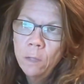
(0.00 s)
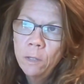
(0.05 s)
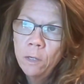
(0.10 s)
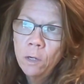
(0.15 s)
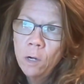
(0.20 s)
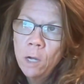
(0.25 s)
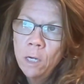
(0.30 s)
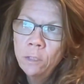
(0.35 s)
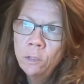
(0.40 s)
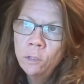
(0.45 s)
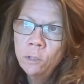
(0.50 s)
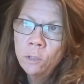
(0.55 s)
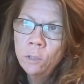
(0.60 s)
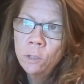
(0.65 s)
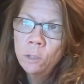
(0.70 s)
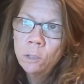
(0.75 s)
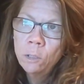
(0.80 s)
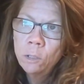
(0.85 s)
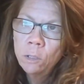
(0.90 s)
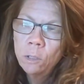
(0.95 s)

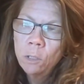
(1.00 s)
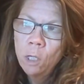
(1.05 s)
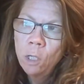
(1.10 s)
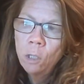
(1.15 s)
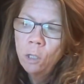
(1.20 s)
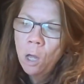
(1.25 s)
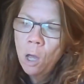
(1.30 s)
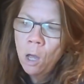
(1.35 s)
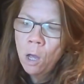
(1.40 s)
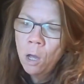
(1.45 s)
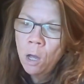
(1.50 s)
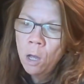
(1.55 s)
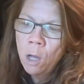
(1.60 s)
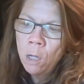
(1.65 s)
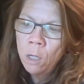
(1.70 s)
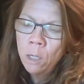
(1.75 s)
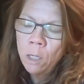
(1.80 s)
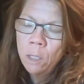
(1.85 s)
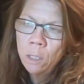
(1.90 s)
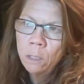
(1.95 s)
the
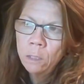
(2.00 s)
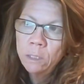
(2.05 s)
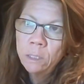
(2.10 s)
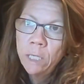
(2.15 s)
law,